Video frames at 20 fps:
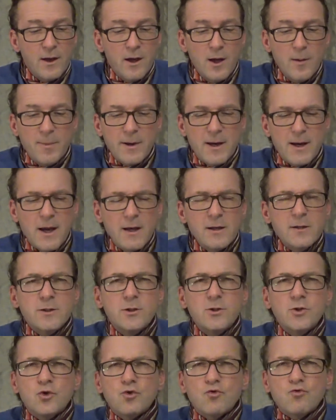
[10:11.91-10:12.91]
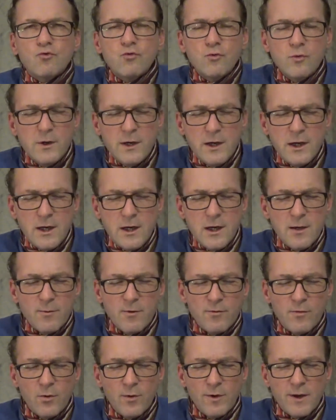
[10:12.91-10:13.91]
and began to dream
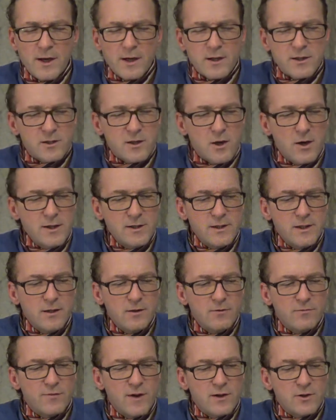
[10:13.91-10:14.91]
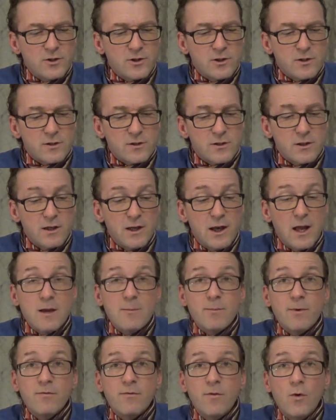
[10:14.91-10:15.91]
of all the exciting adventures that lay
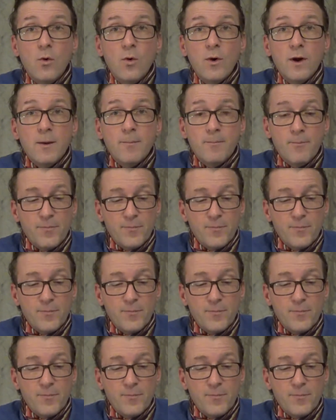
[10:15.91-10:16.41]
before him.